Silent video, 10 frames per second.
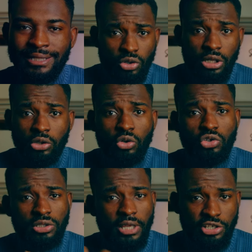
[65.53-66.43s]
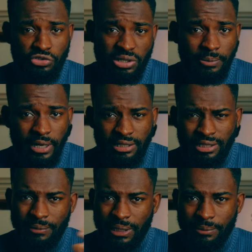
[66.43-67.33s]
You can go to the extreme end
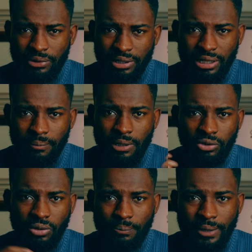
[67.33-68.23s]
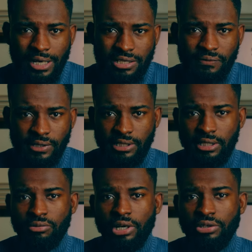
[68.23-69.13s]
and maybe think about compassion
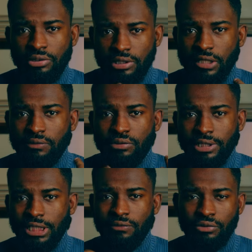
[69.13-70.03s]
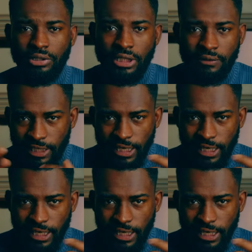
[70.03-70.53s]
fatigue, where you give.